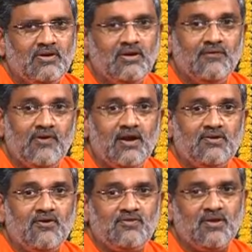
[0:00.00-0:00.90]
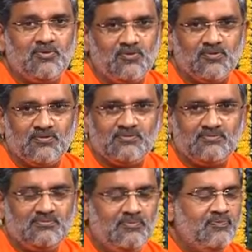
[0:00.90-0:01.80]
Effect of tamogun.
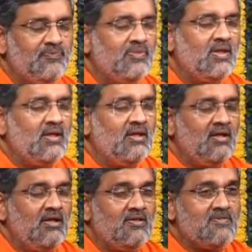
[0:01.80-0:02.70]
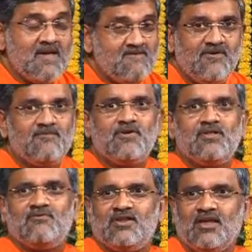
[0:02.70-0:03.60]
Then we feel
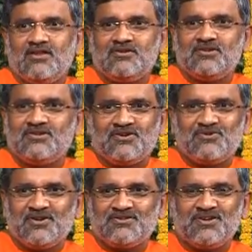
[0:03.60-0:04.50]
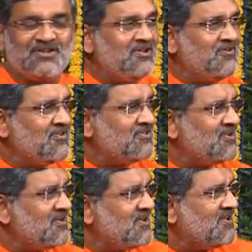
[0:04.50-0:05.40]
very energetic, oh, aisa karenge, waisa
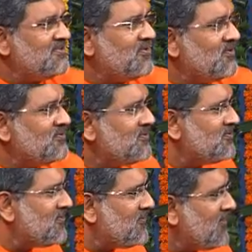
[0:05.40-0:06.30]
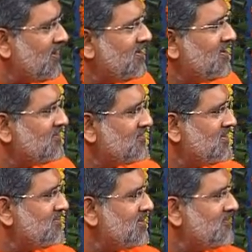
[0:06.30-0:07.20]
karenge, and all sorts of ideas
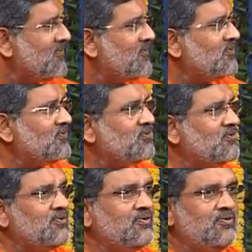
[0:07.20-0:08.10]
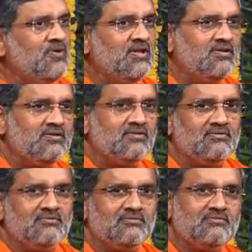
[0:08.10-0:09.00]
come and we want to do and
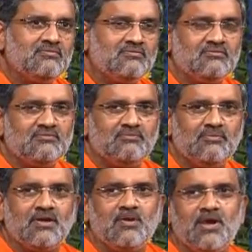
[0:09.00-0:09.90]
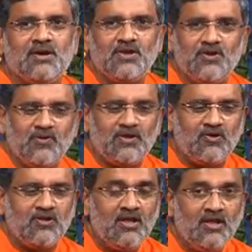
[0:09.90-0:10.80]
become active and
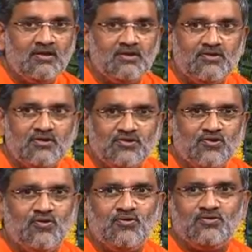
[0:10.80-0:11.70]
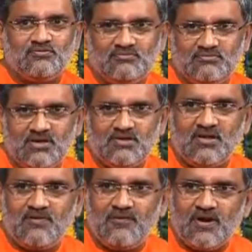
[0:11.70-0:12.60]
all. That is Rajogun. That's
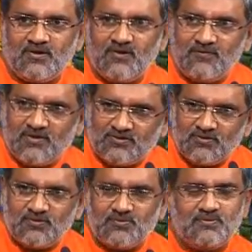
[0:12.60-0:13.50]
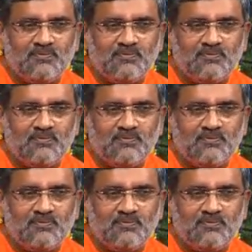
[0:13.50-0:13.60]
the effect of Rajogun.